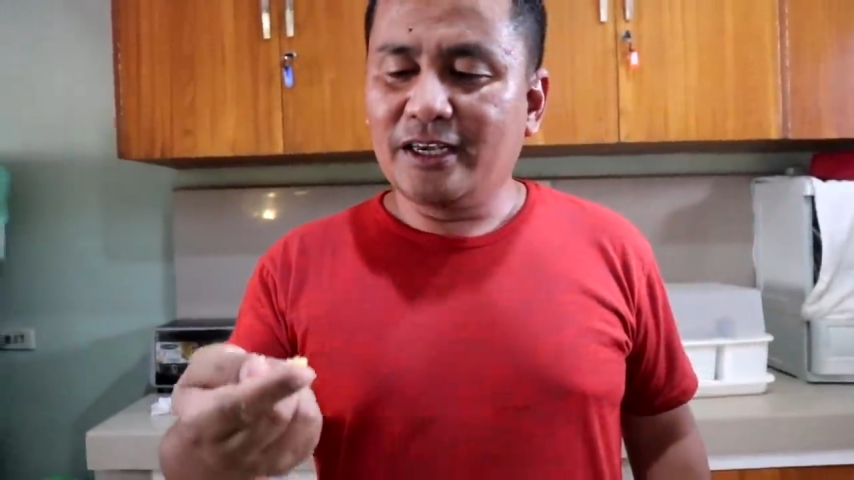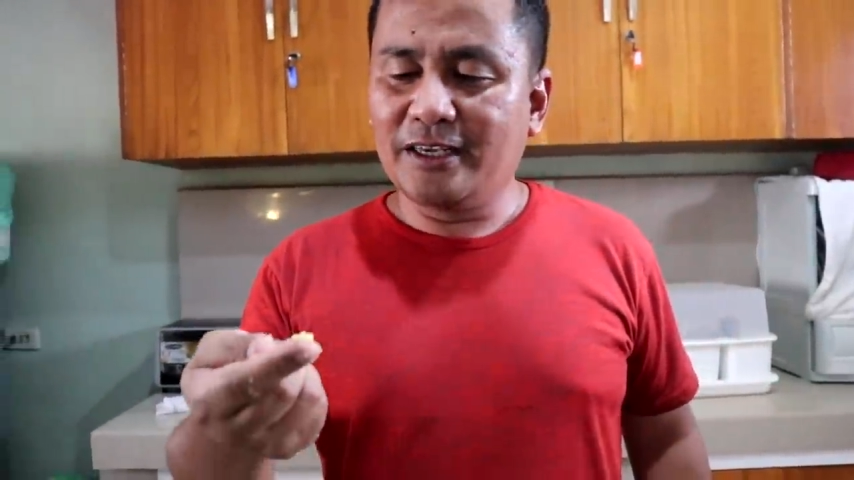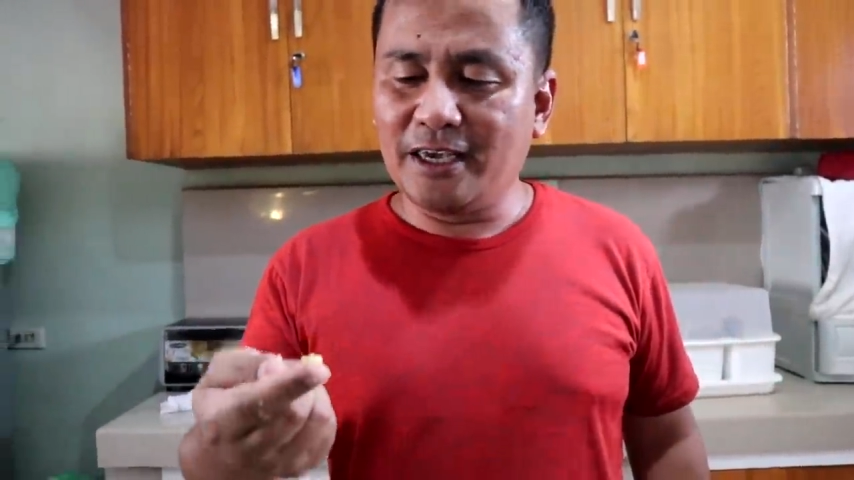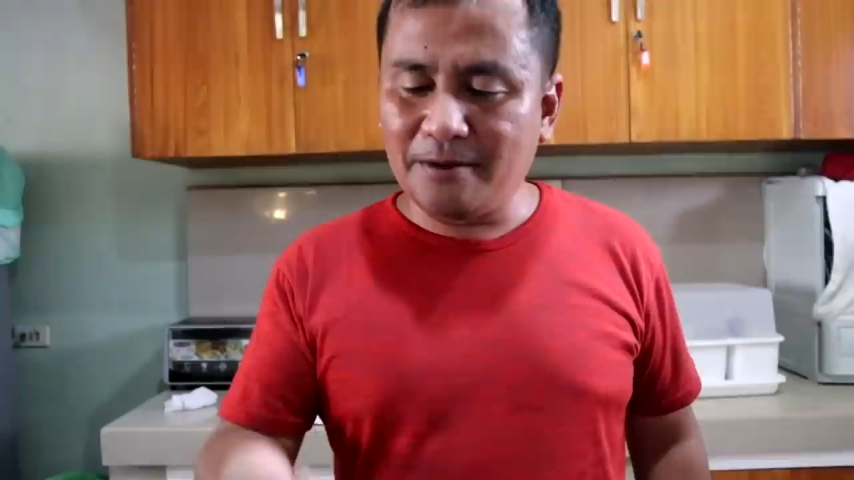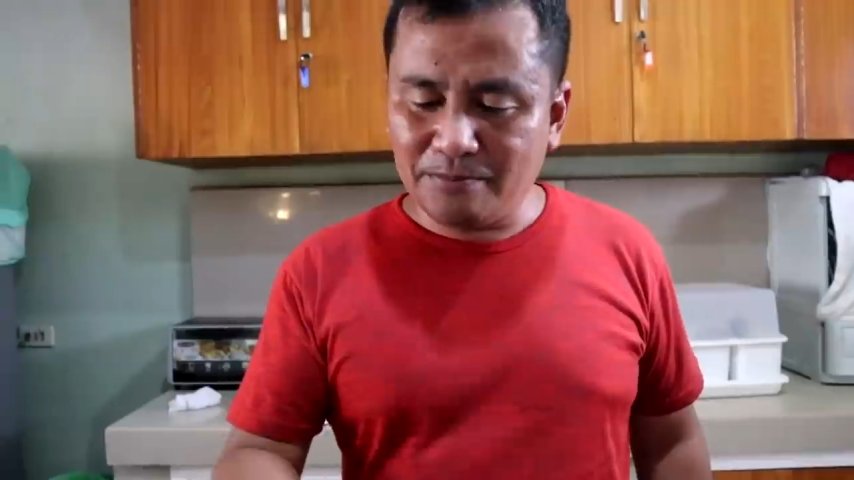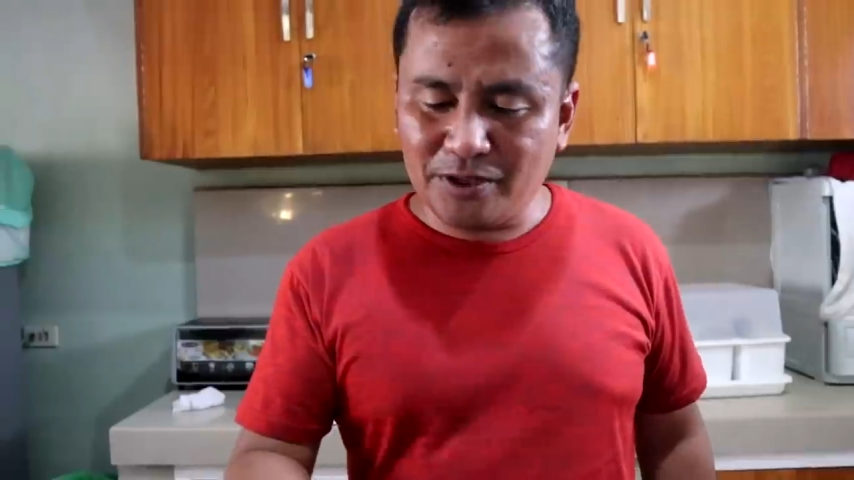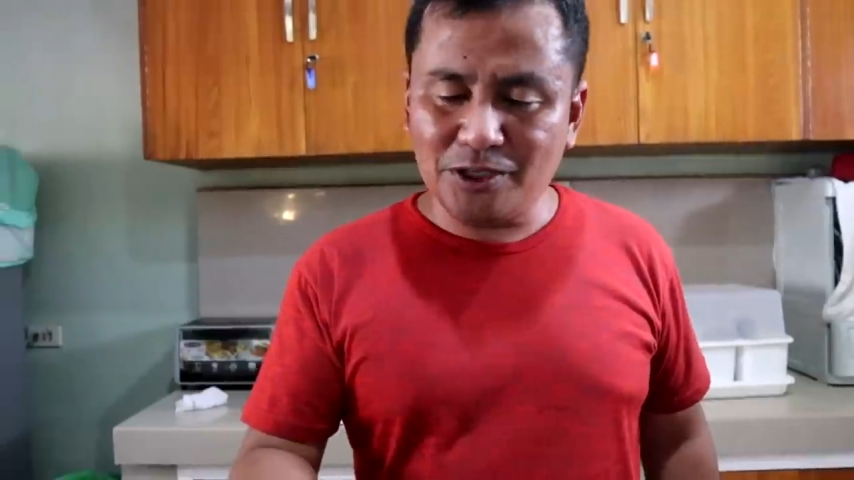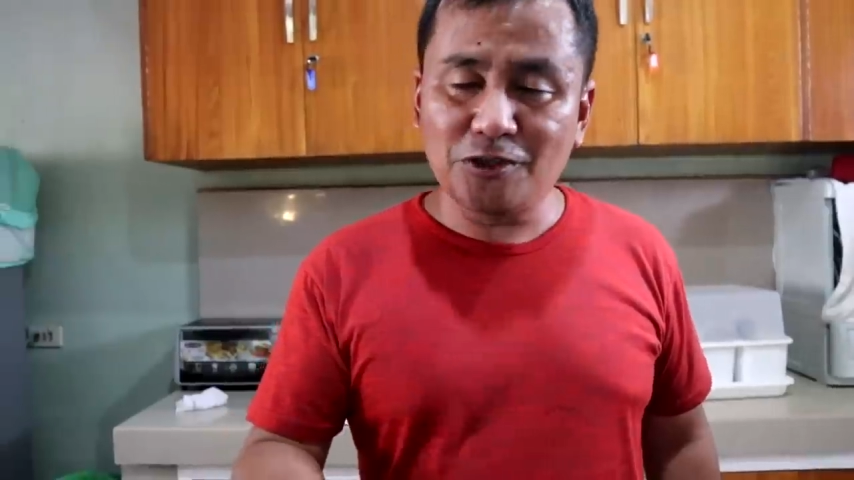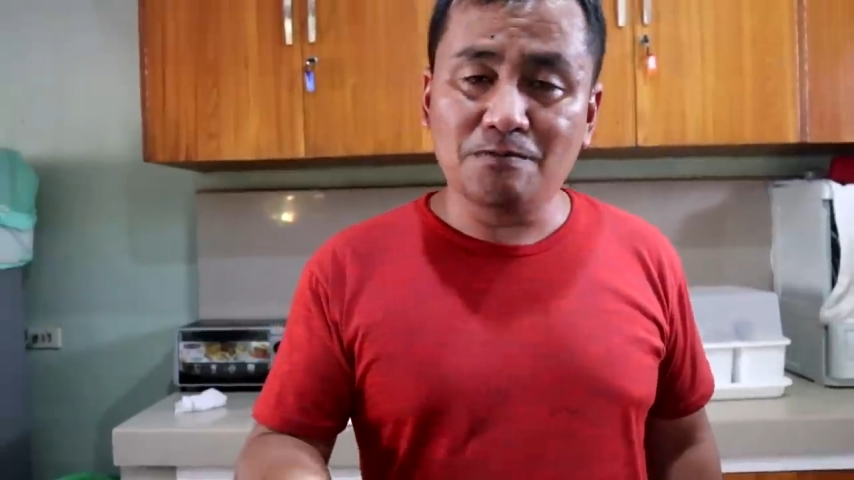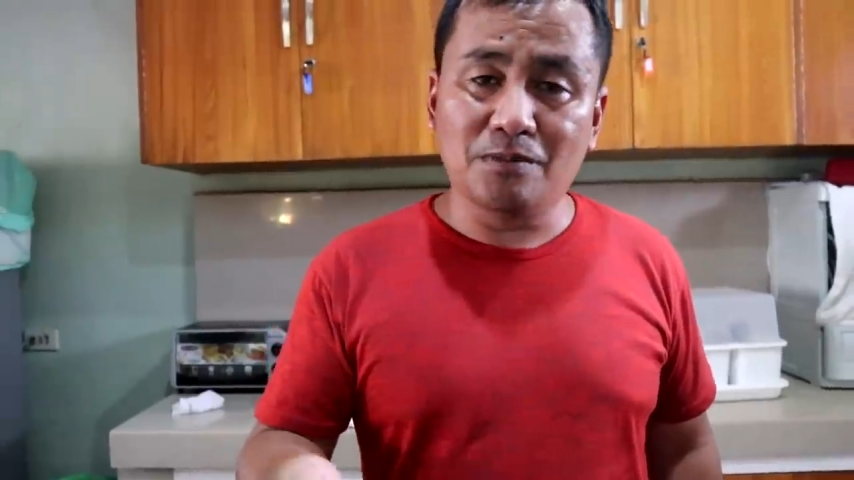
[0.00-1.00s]
give
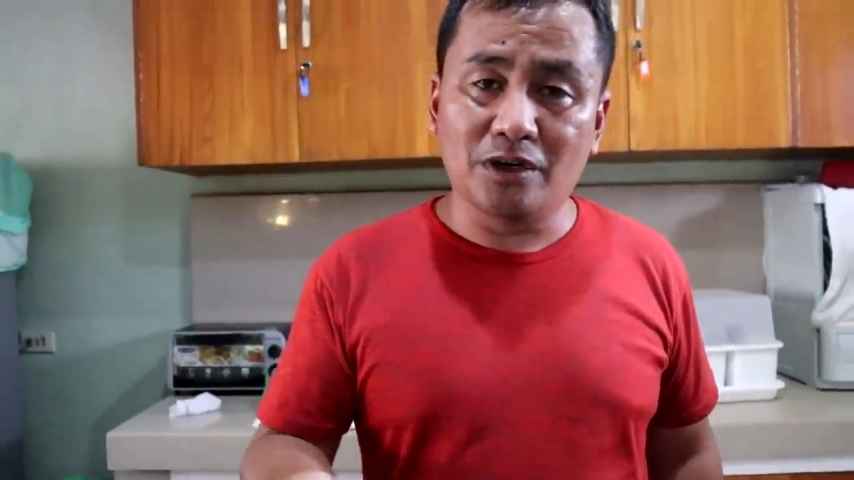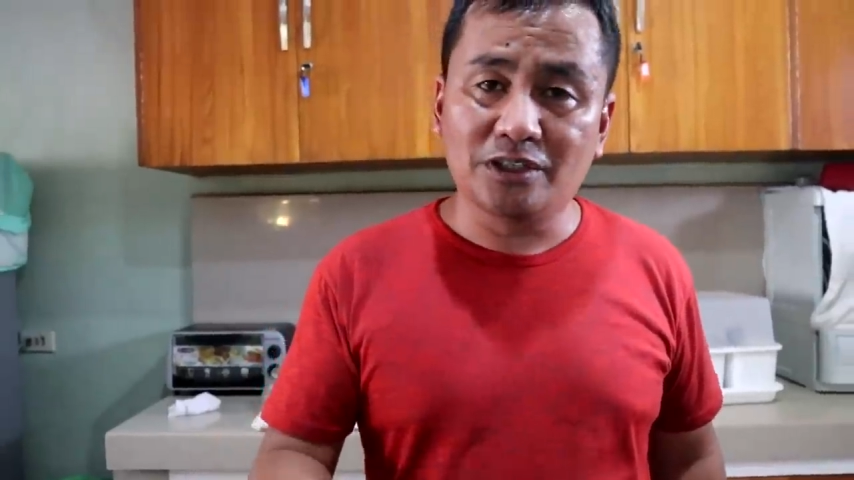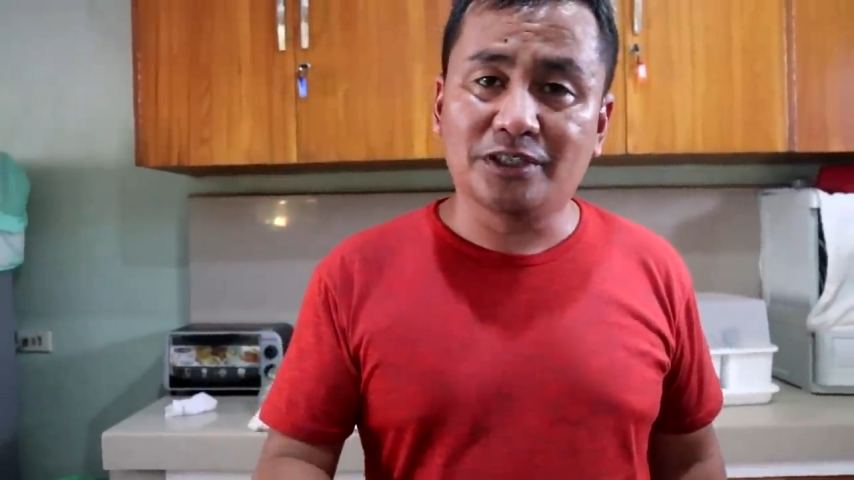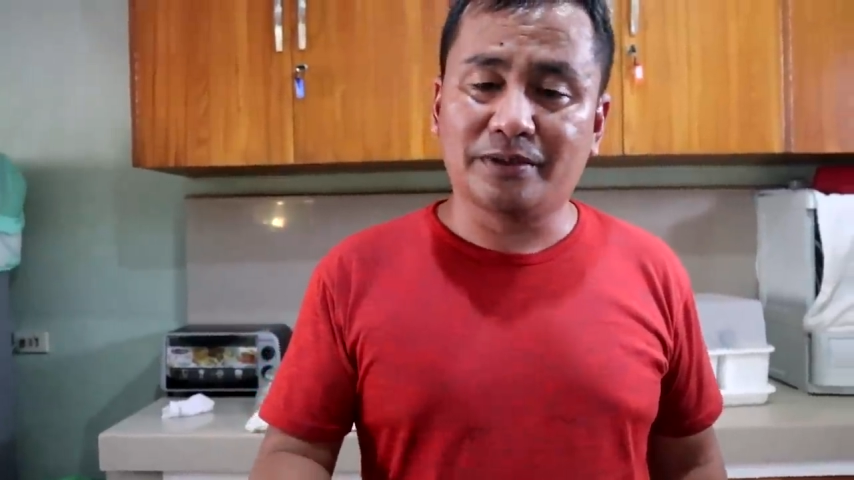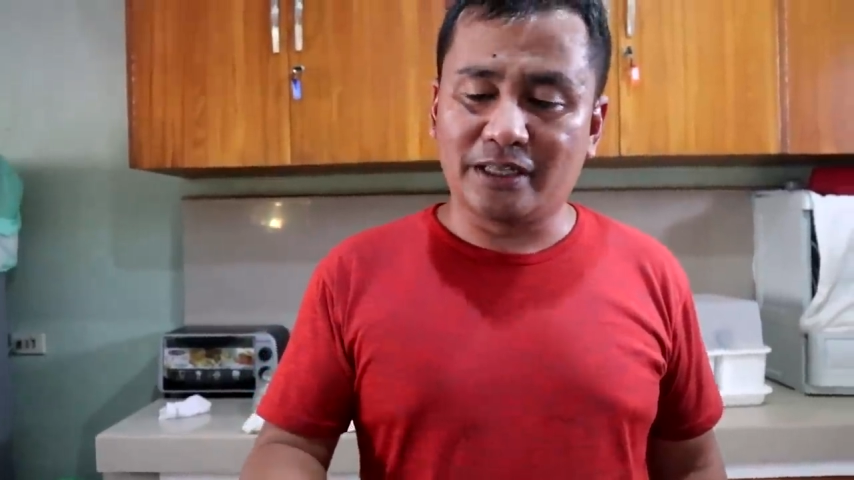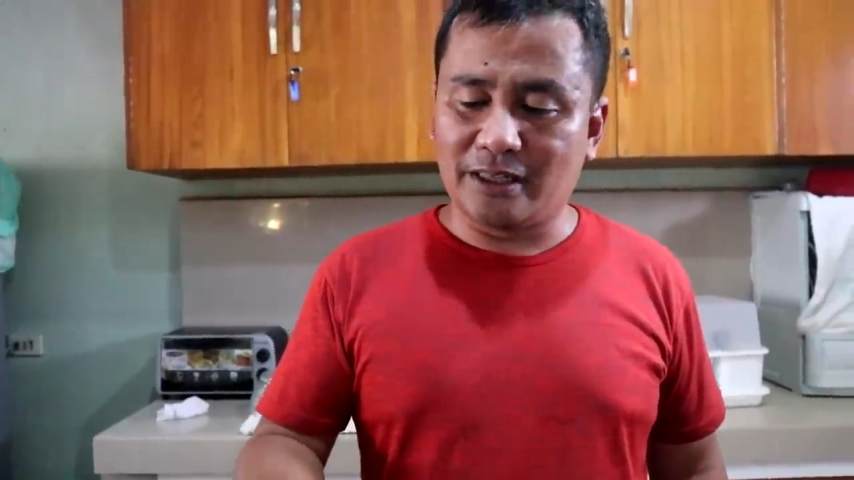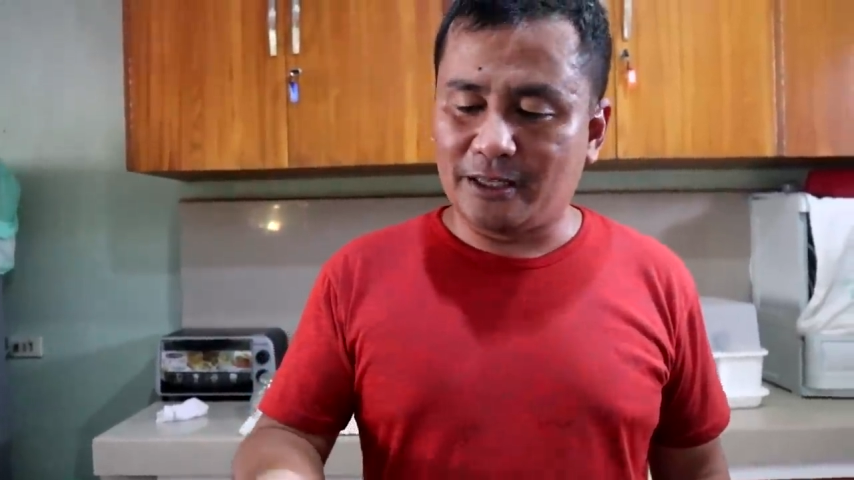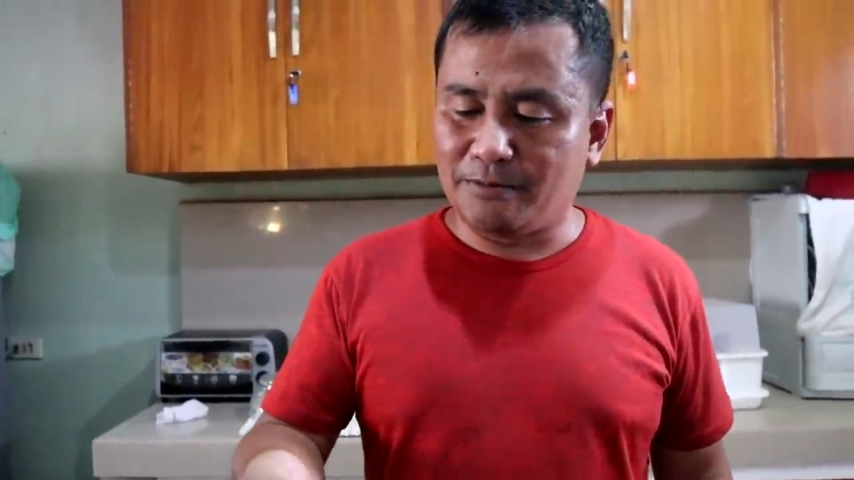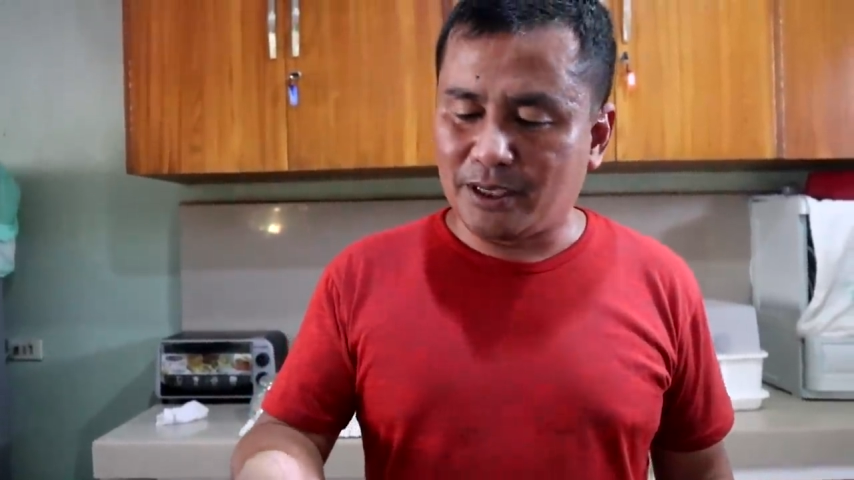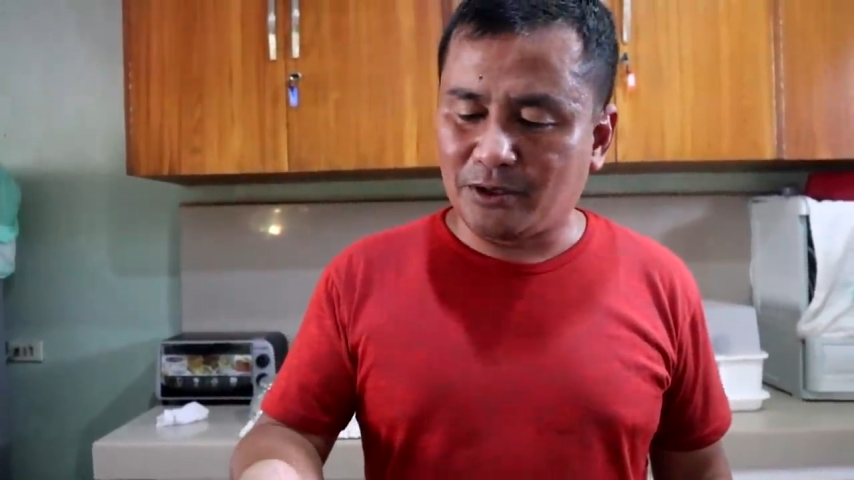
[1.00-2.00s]
this
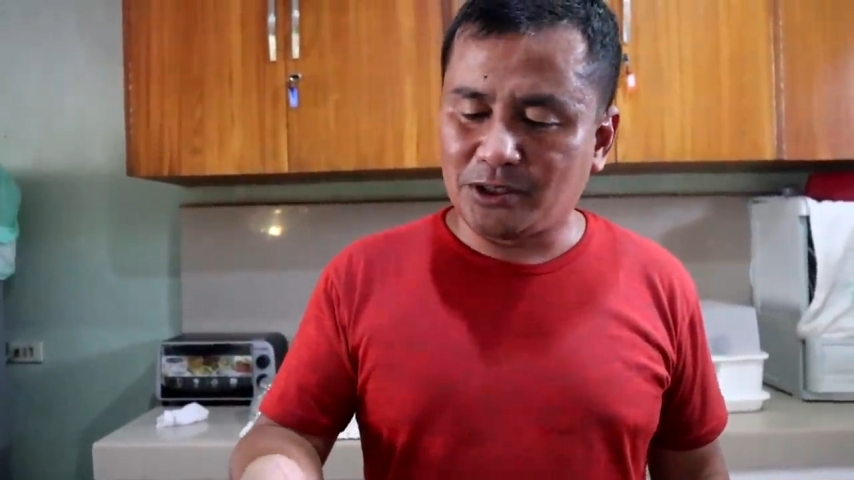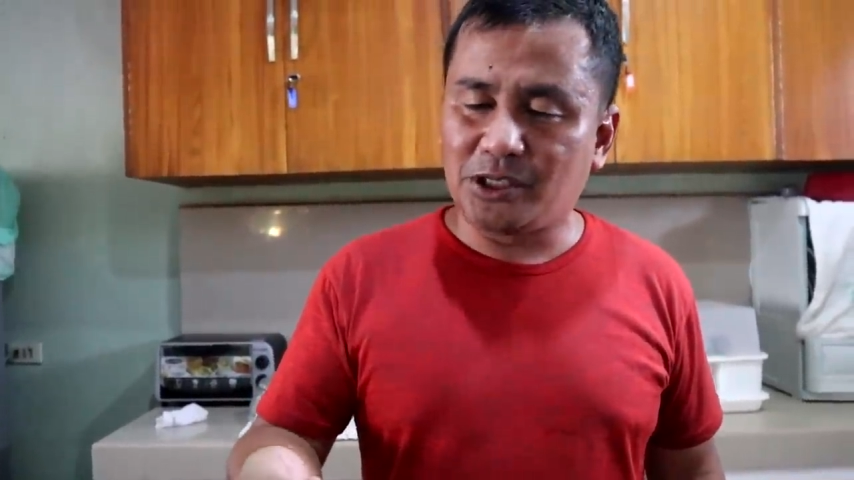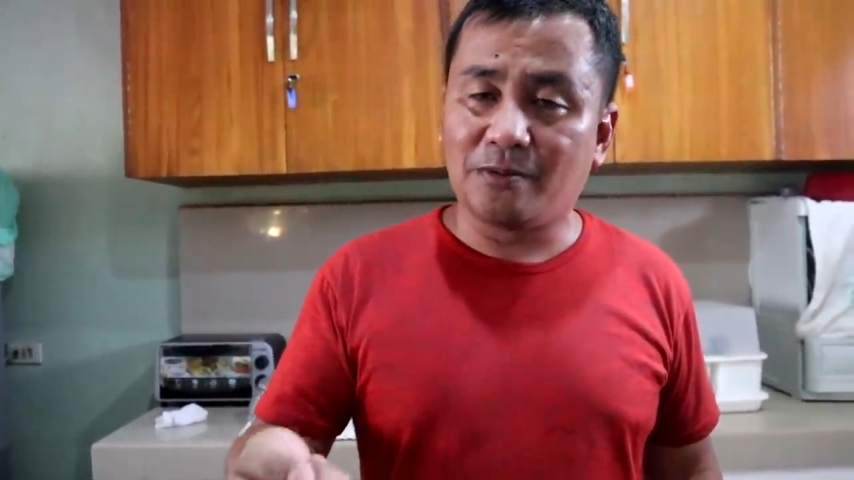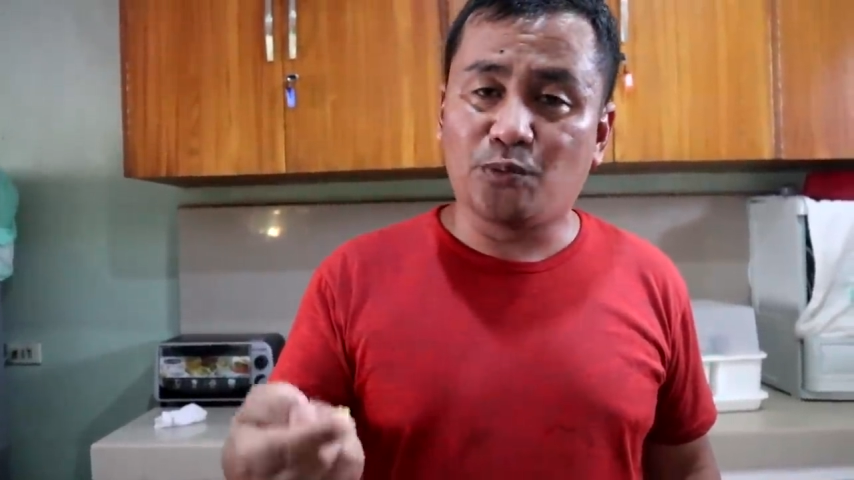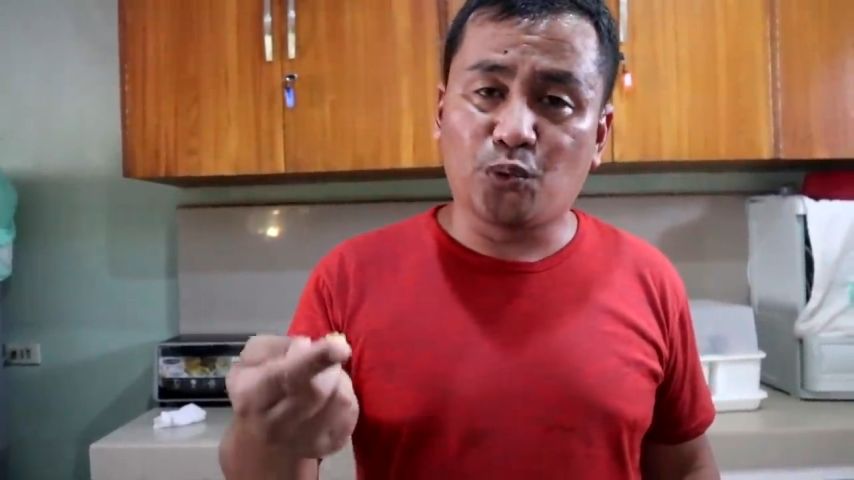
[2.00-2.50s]
moderately because if